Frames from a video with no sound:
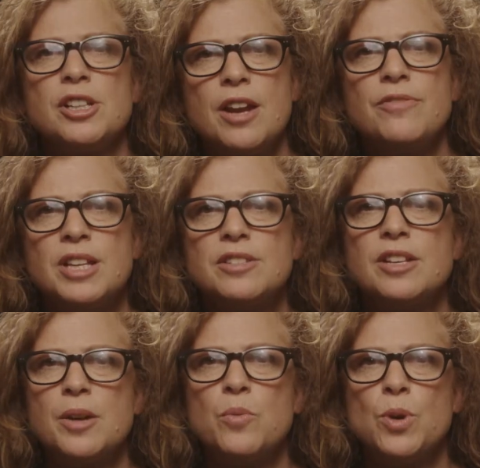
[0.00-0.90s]
lot of things
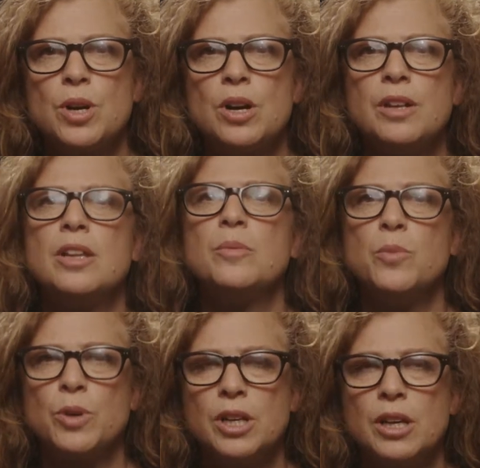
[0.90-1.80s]
that I work on, that
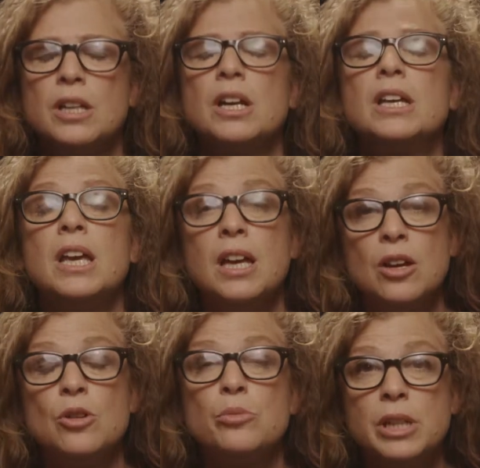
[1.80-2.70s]
I'm working on, that I
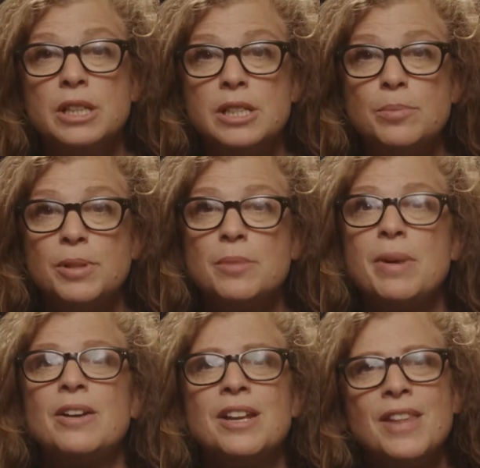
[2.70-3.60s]
care really deeply
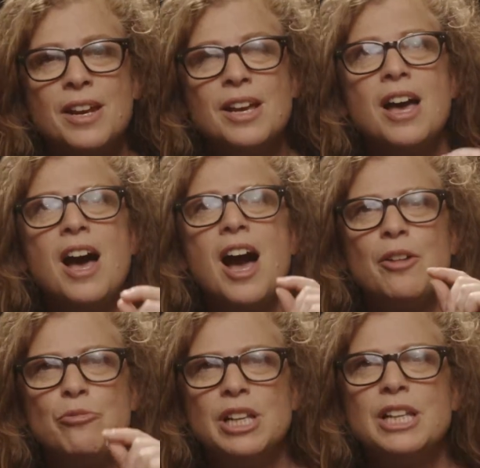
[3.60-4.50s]
about, and that
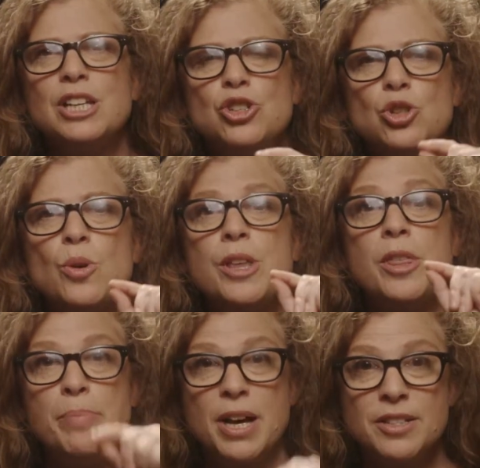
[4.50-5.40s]
I really enjoy
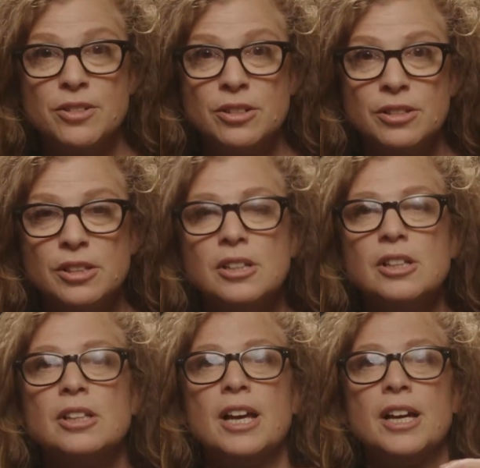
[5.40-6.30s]
the puzzle.
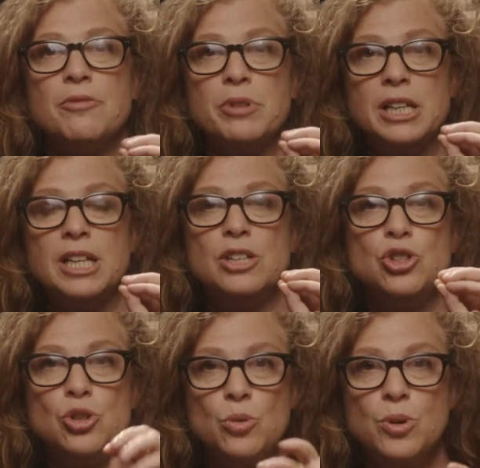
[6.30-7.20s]
Like, I really
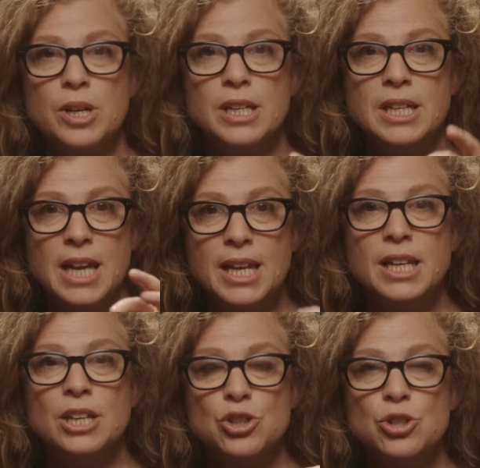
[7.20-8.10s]
enjoy
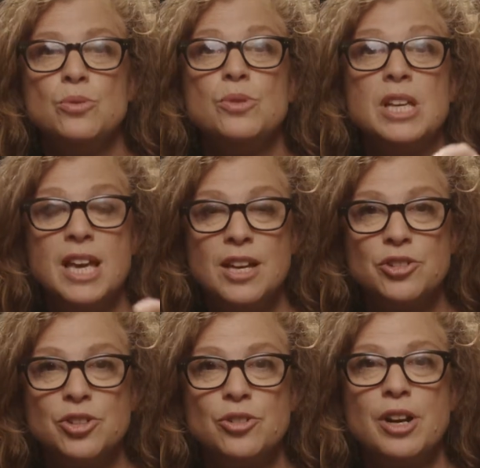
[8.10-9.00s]
getting to the
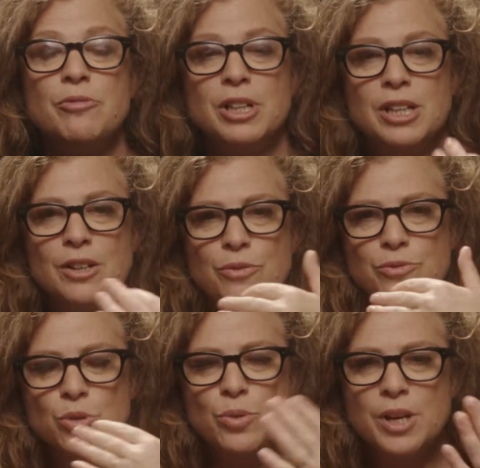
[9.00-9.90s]
answer. I really
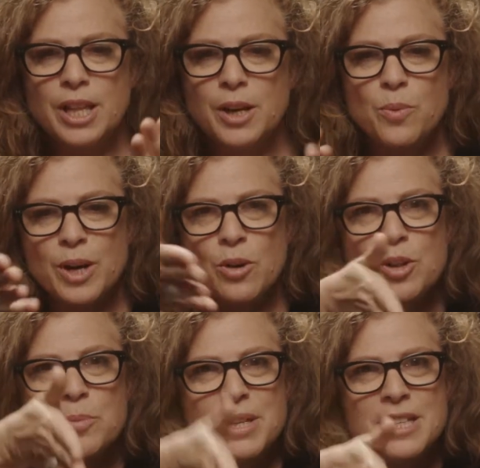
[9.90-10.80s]
enjoy, like, when
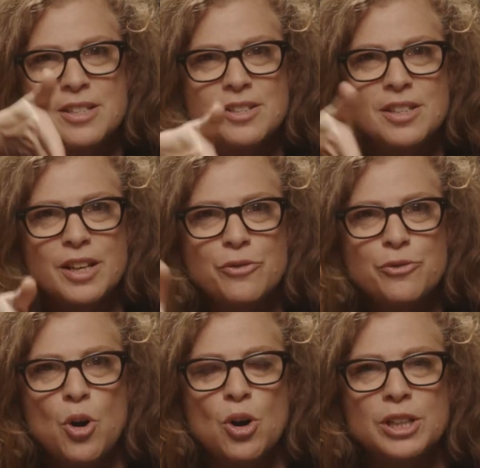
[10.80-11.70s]
all the pieces like
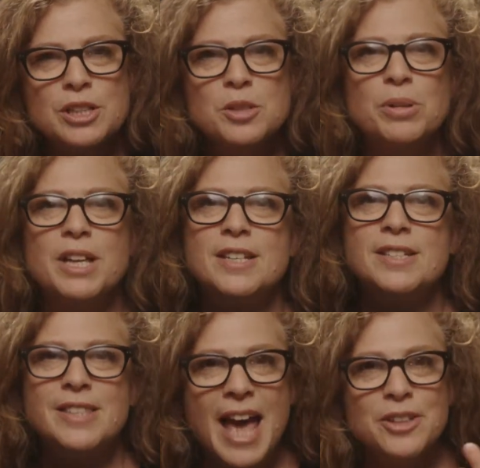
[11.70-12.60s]
fall into
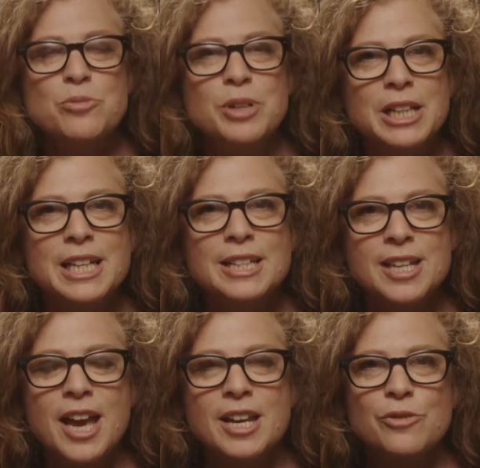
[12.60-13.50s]
place. That's really
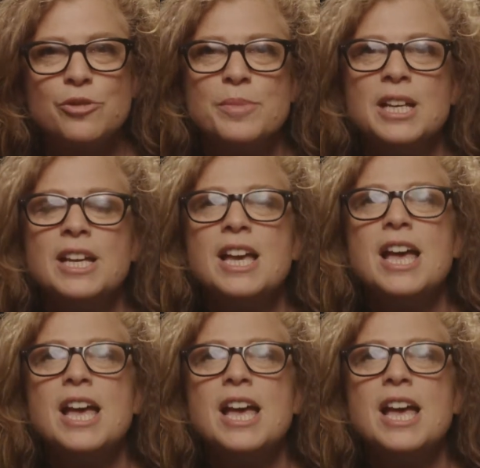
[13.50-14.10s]
exciting for me.